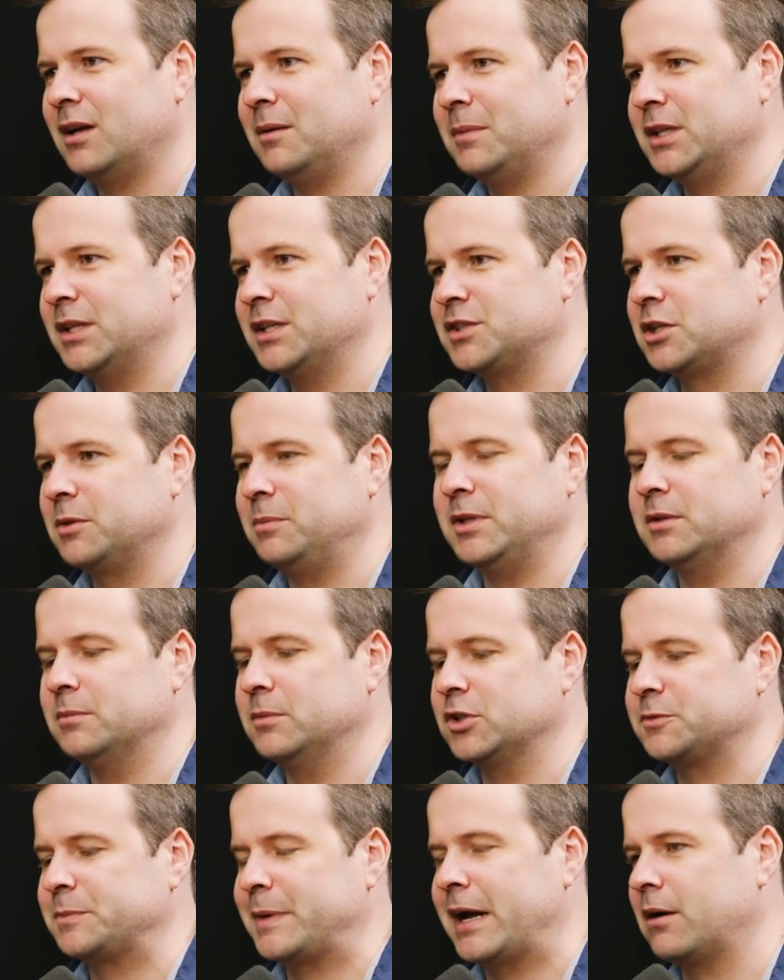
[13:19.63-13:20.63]
I mean, this could be the
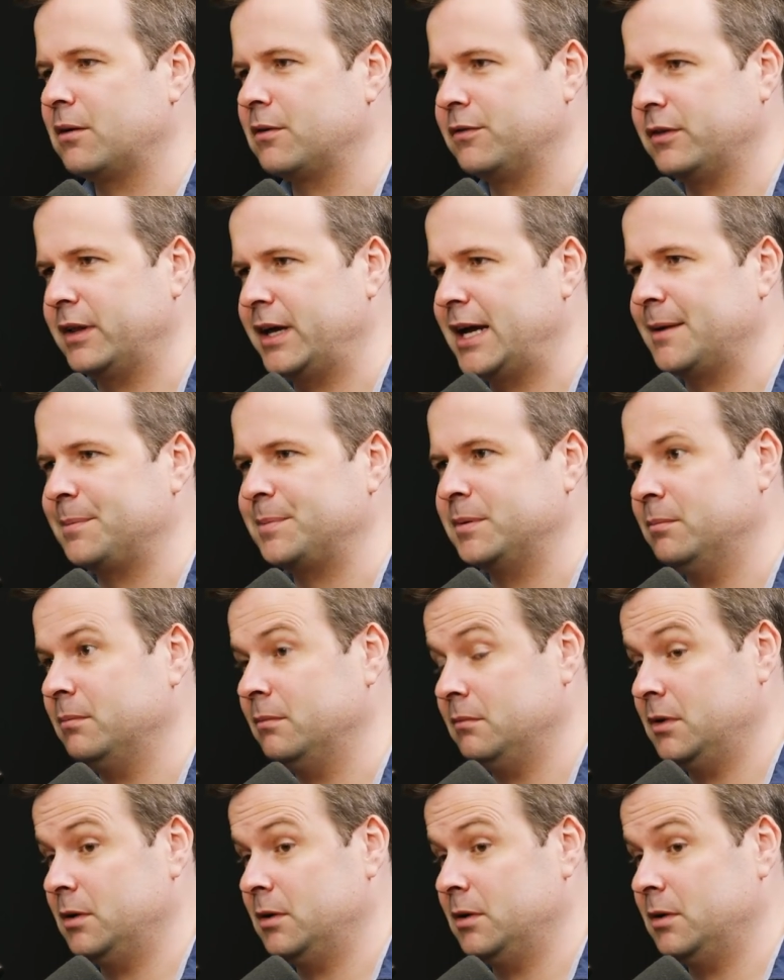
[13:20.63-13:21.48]
most powerful app, in,